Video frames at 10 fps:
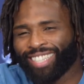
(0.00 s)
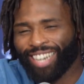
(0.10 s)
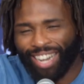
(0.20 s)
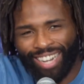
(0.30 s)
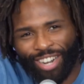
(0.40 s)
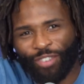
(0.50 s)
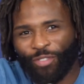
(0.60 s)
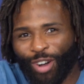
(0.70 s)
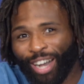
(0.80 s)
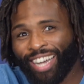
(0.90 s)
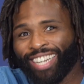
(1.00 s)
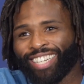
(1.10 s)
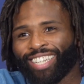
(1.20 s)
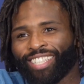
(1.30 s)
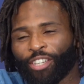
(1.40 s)

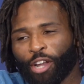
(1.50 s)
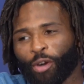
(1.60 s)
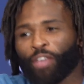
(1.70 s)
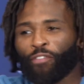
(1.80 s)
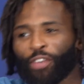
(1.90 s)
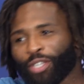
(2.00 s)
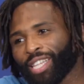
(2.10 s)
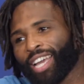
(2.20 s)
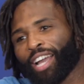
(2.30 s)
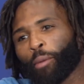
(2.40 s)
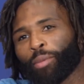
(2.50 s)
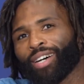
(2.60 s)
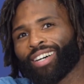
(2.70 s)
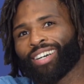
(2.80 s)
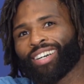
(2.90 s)
Juan, you know, he feels like I'm
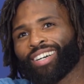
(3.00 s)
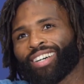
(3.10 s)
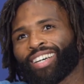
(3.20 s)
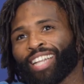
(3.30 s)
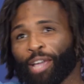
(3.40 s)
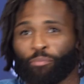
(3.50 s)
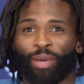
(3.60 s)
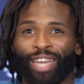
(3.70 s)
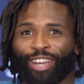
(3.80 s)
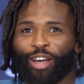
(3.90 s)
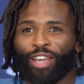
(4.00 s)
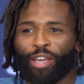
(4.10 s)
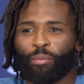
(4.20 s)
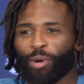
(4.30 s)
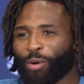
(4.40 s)
like picking on
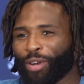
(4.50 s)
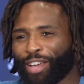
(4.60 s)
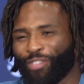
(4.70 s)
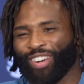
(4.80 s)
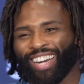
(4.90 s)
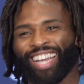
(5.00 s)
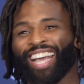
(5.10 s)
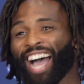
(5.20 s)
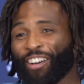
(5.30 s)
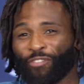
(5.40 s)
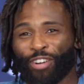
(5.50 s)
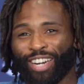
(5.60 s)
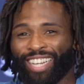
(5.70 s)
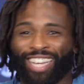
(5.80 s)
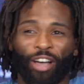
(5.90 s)
him or whatever. I've
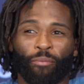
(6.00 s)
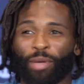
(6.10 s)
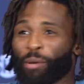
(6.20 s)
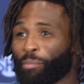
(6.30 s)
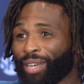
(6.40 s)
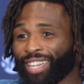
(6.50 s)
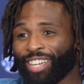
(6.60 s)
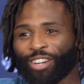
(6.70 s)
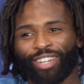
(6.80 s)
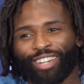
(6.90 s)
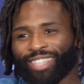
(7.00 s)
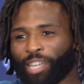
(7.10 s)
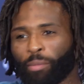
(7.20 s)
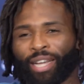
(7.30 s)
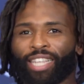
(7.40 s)
heard he called me a bully or
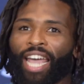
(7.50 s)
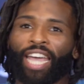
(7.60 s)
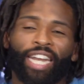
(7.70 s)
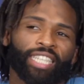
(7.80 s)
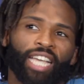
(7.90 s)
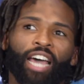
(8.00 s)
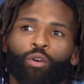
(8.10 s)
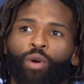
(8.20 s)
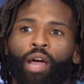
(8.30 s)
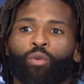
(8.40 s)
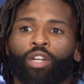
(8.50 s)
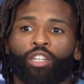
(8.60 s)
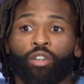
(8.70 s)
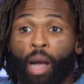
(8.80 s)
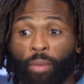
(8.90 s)
something like that, and that's kind of what I want
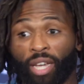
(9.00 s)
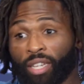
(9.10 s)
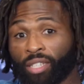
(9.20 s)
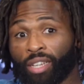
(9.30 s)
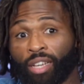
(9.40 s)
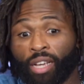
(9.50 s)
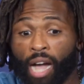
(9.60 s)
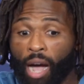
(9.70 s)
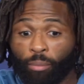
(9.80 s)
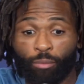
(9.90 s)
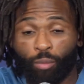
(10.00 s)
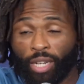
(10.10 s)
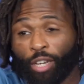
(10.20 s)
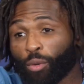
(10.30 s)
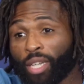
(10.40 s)
to do. I mean, because I'm
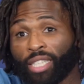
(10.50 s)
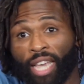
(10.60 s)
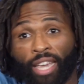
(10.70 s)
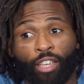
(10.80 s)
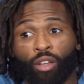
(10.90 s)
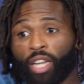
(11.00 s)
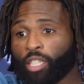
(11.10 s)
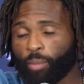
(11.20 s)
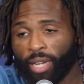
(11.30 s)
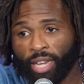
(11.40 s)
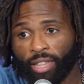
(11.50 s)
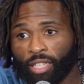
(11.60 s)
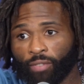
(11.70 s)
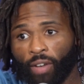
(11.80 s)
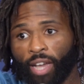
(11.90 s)
literally taking your lunch money at
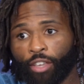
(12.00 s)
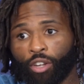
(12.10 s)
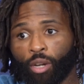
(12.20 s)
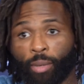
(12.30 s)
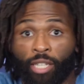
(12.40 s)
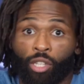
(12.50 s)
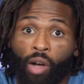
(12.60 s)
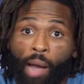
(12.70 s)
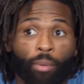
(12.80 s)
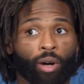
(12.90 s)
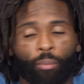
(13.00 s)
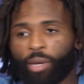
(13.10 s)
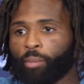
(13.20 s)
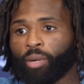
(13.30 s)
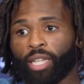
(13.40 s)
this fight, you know what I mean? So I'm going to
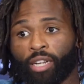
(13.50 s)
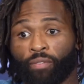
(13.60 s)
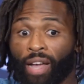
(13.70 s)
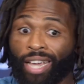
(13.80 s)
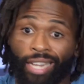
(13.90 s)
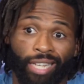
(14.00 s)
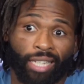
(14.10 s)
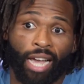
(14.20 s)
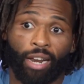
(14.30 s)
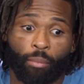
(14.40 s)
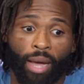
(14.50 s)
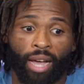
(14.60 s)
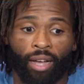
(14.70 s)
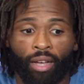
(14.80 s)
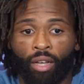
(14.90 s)
be a bully in a fight, and that's kind of my,